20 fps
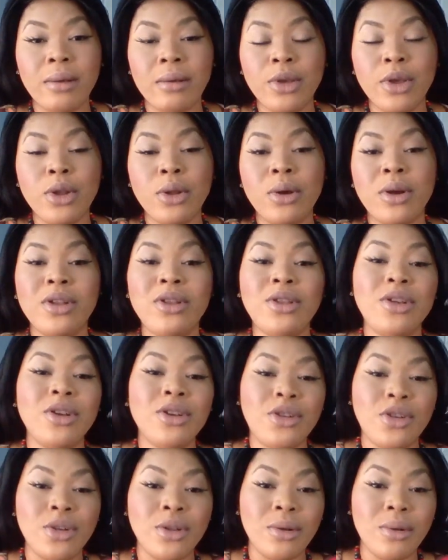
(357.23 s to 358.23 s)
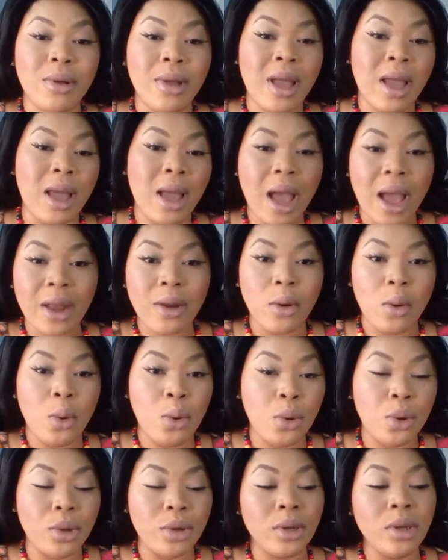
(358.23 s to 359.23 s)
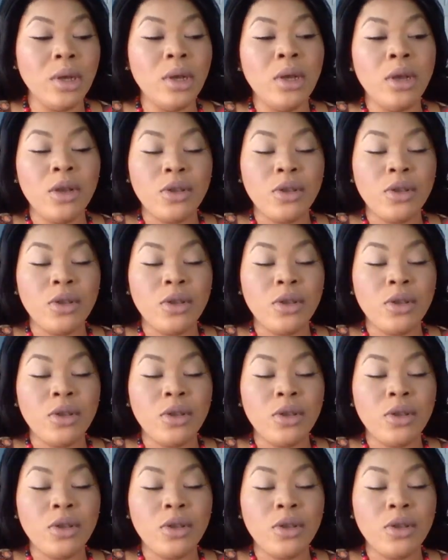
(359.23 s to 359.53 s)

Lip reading: you know, additional add on